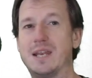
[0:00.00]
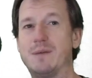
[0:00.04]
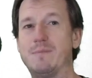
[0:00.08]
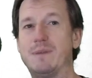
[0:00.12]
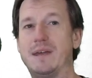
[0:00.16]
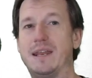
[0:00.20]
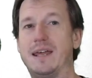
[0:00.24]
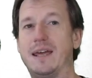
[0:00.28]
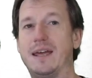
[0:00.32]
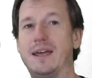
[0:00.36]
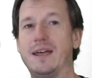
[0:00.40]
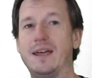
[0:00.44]

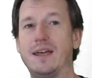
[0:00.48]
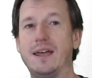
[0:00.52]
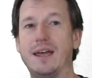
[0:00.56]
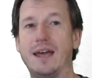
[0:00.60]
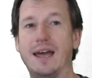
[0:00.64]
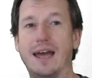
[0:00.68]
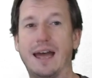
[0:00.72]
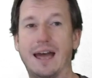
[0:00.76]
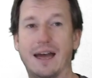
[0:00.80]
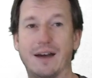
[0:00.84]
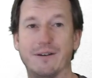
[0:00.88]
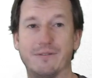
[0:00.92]
minute
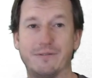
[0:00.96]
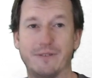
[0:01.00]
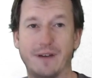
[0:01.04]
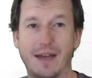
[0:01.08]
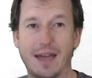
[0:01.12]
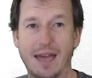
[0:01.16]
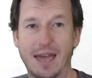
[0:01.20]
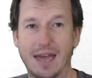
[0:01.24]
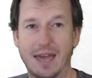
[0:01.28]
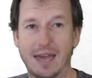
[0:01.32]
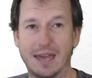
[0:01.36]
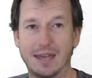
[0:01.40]
have
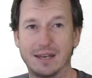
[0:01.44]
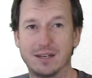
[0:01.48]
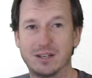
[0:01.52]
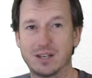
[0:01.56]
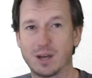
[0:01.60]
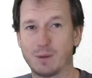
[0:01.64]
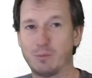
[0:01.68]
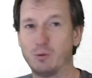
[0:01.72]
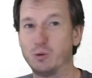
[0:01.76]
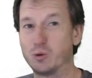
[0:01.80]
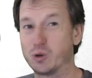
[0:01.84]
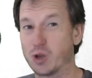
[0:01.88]
a
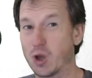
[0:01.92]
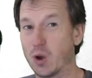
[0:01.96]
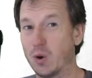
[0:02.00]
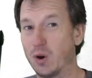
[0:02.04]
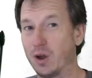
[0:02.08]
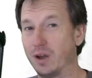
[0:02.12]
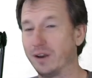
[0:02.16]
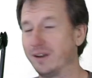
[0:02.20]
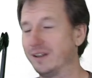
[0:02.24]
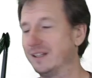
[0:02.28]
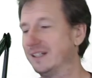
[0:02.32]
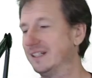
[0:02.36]
double colon.